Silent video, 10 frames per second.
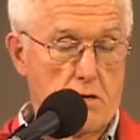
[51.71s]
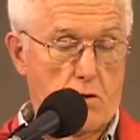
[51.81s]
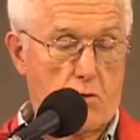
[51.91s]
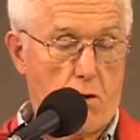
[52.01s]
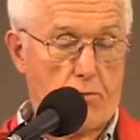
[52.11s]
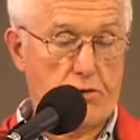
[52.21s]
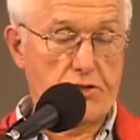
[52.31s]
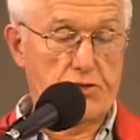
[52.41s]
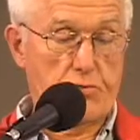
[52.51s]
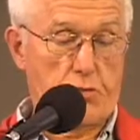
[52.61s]

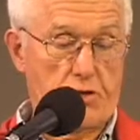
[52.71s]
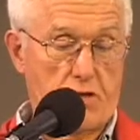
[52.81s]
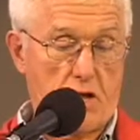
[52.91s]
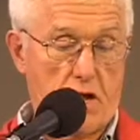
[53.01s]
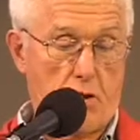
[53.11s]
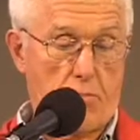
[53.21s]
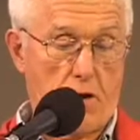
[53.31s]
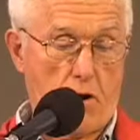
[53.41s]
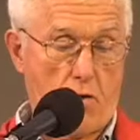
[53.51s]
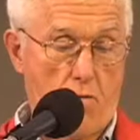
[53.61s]
cooperation with higher
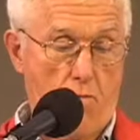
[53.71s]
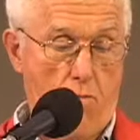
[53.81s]
power.